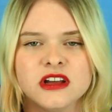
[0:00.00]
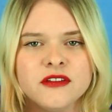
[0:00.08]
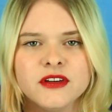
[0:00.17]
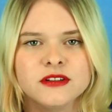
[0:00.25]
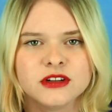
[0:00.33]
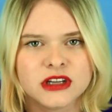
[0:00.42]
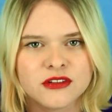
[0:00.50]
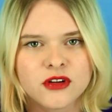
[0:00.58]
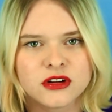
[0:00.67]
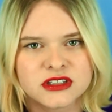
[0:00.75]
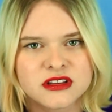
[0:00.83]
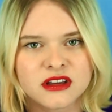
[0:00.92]
a gift card
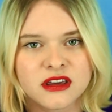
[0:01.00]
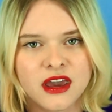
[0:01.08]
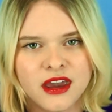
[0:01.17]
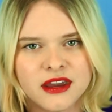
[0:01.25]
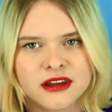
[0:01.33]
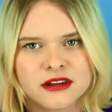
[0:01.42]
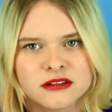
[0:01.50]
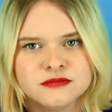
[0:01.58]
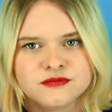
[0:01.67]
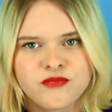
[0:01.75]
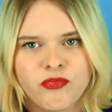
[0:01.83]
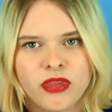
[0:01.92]
to the keg.
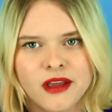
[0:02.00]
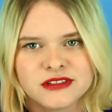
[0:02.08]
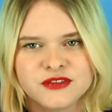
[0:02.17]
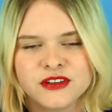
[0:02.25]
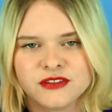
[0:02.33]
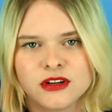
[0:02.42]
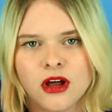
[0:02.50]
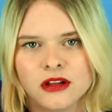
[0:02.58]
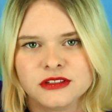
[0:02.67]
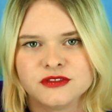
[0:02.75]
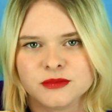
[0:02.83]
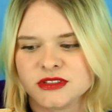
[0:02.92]
It's $50
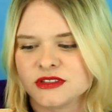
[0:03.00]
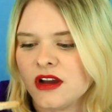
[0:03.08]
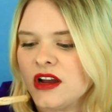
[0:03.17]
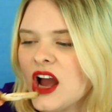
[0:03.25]
from this guy.